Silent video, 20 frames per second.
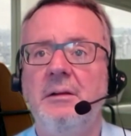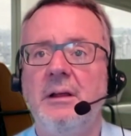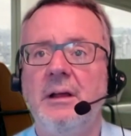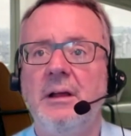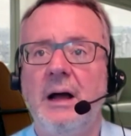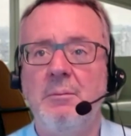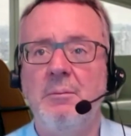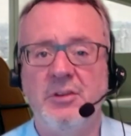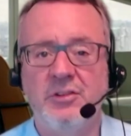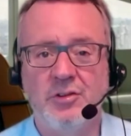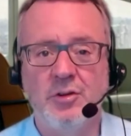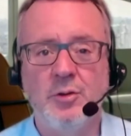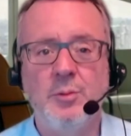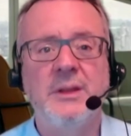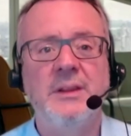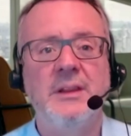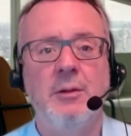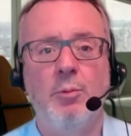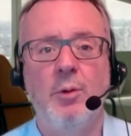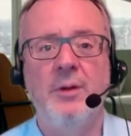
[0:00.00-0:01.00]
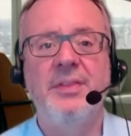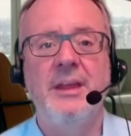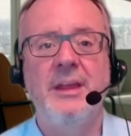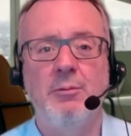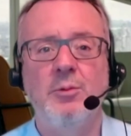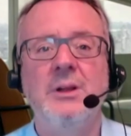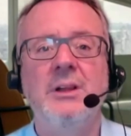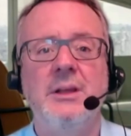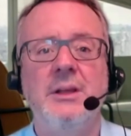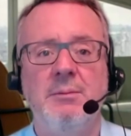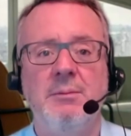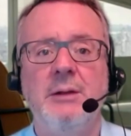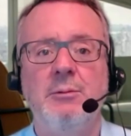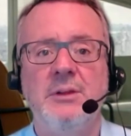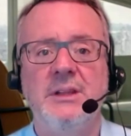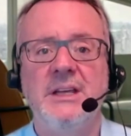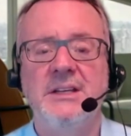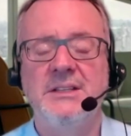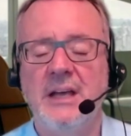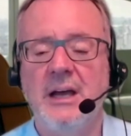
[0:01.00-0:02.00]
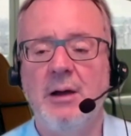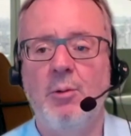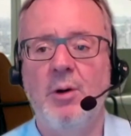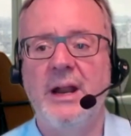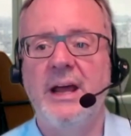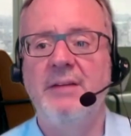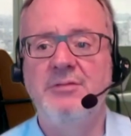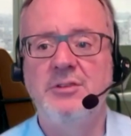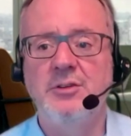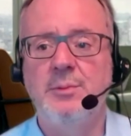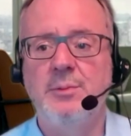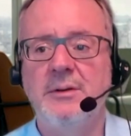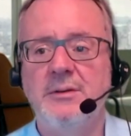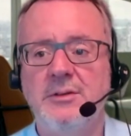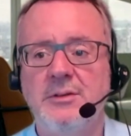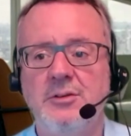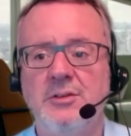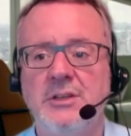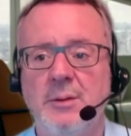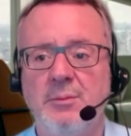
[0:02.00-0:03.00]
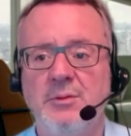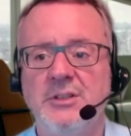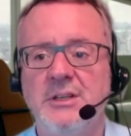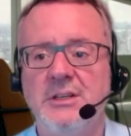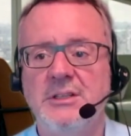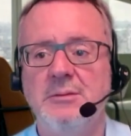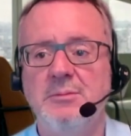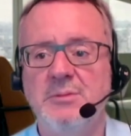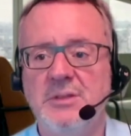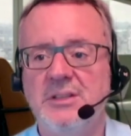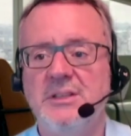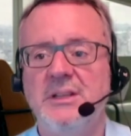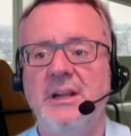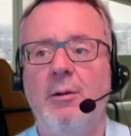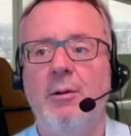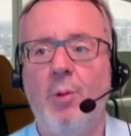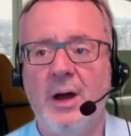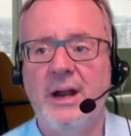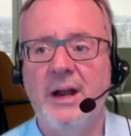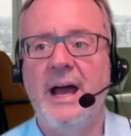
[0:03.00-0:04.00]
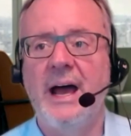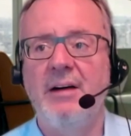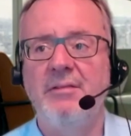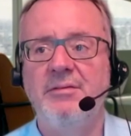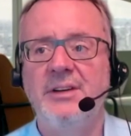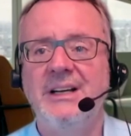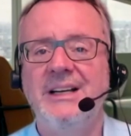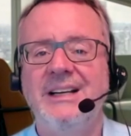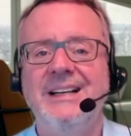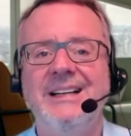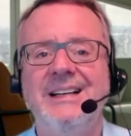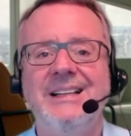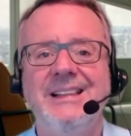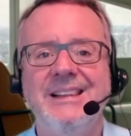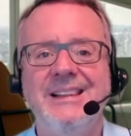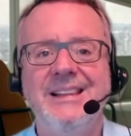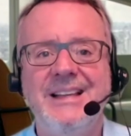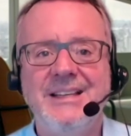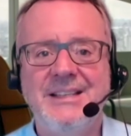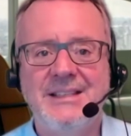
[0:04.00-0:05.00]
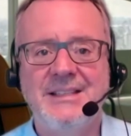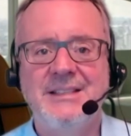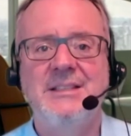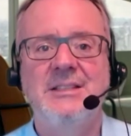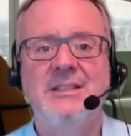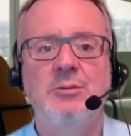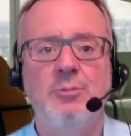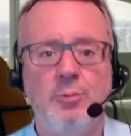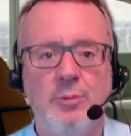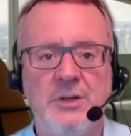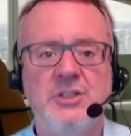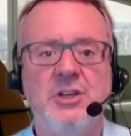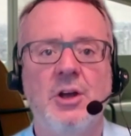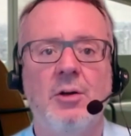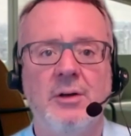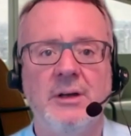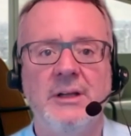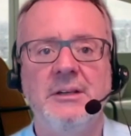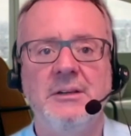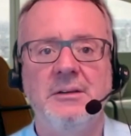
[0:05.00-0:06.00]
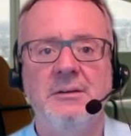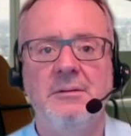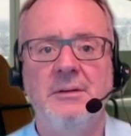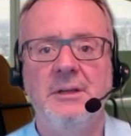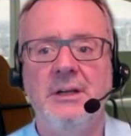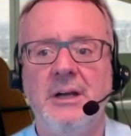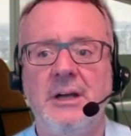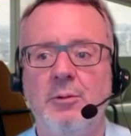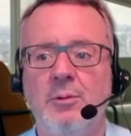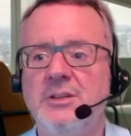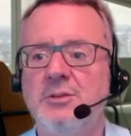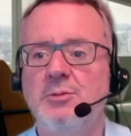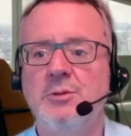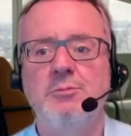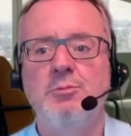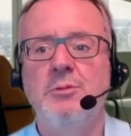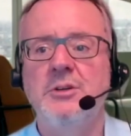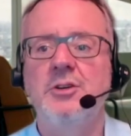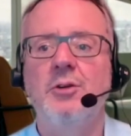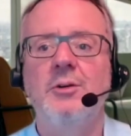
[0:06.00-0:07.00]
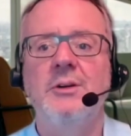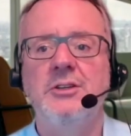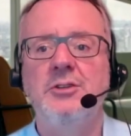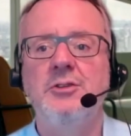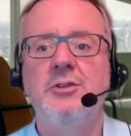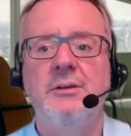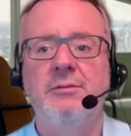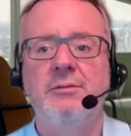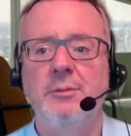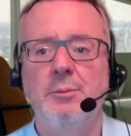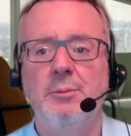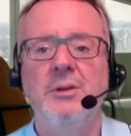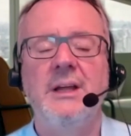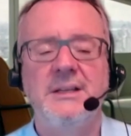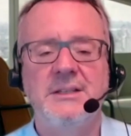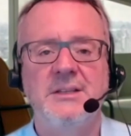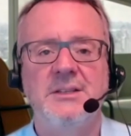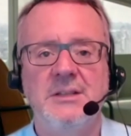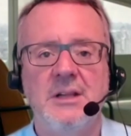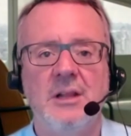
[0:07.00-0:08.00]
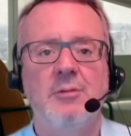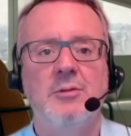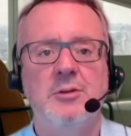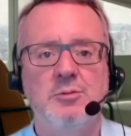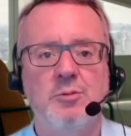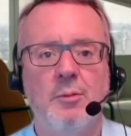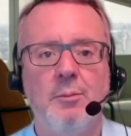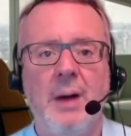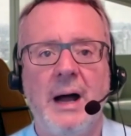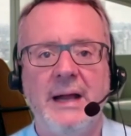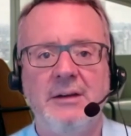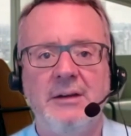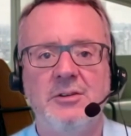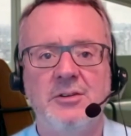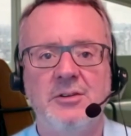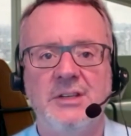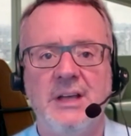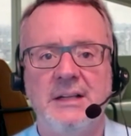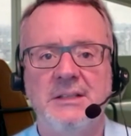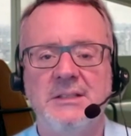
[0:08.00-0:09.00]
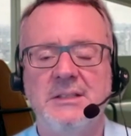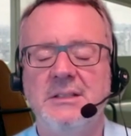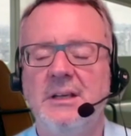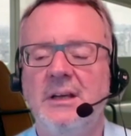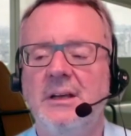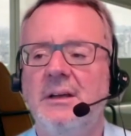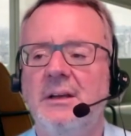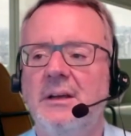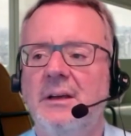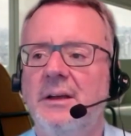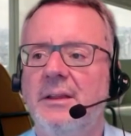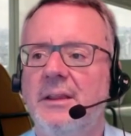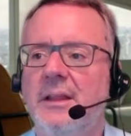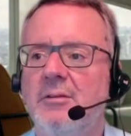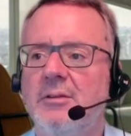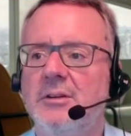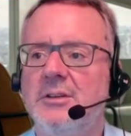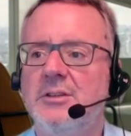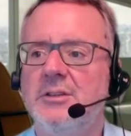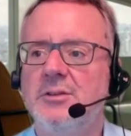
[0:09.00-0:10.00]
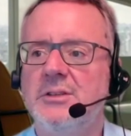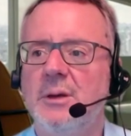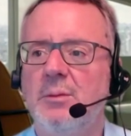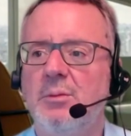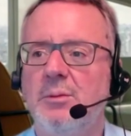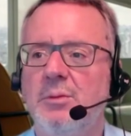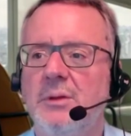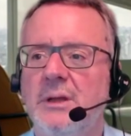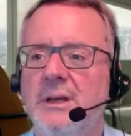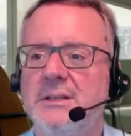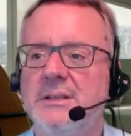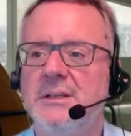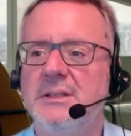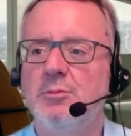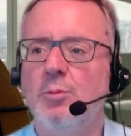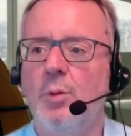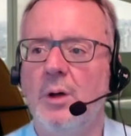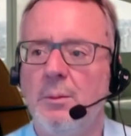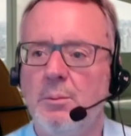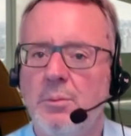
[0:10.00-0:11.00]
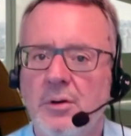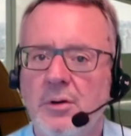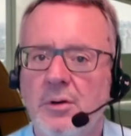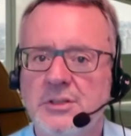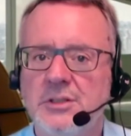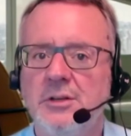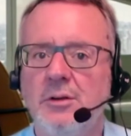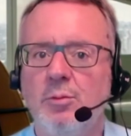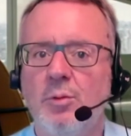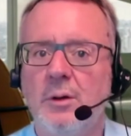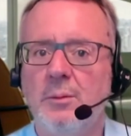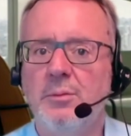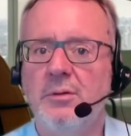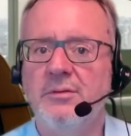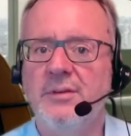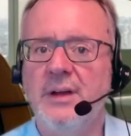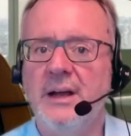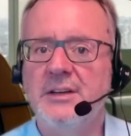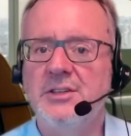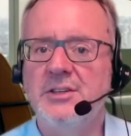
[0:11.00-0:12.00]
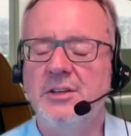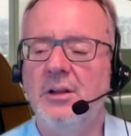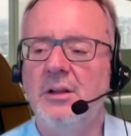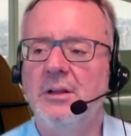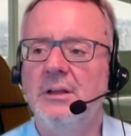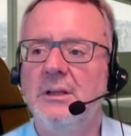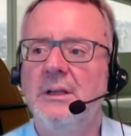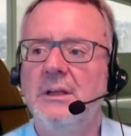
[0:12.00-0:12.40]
I'm assuming that what they really mean when they say I want to have two, two separate systems is that I want to have lists which are in, you know, which, which are in two different places. In other words, reminder sets that are in two separate places, one personal, one professional.